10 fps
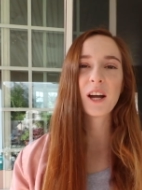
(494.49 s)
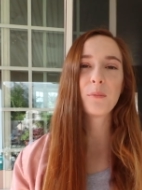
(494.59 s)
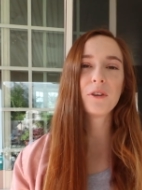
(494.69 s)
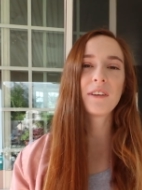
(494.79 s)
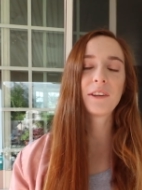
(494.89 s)
I
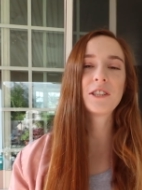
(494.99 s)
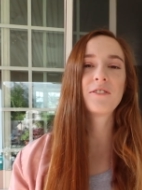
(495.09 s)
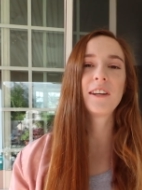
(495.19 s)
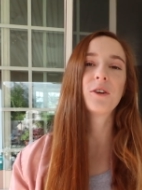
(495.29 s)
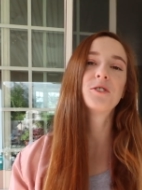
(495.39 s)
hope you found this
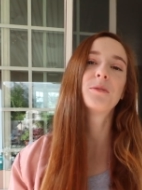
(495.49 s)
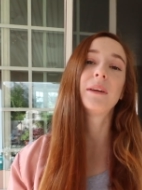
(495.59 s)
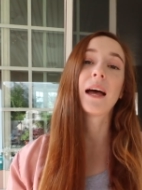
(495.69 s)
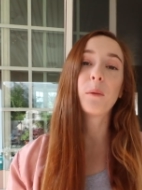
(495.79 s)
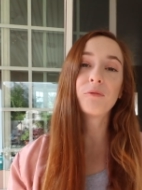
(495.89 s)
video to
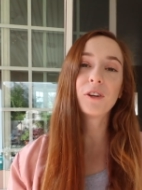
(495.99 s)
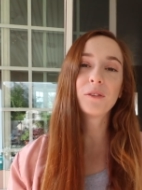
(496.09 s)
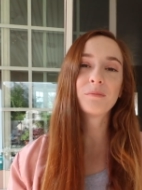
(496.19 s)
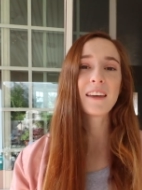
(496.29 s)
be helpful.